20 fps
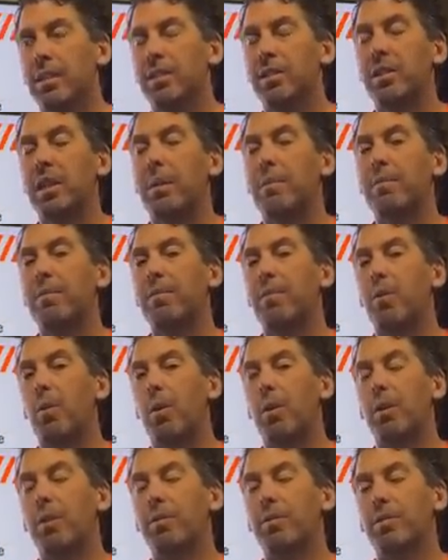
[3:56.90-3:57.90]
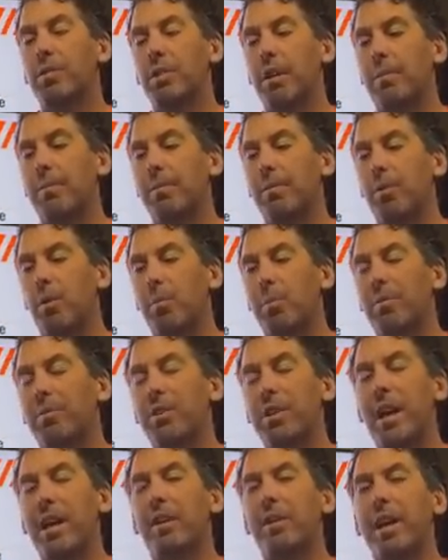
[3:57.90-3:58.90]
some form
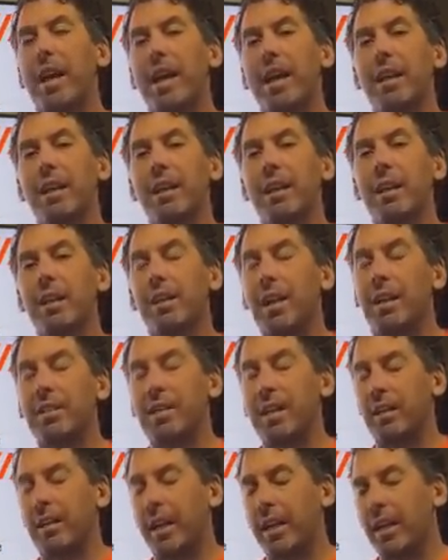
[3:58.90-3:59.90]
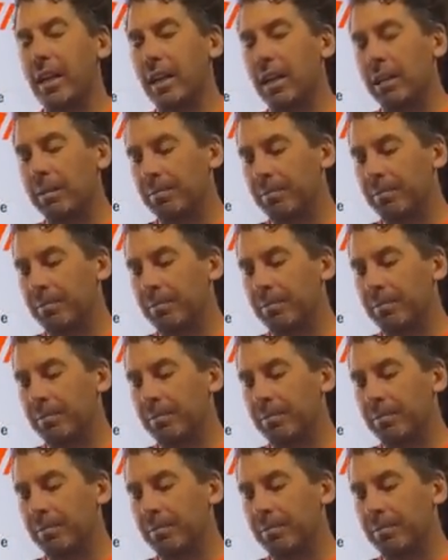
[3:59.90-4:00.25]
of tailgate, not tailgate,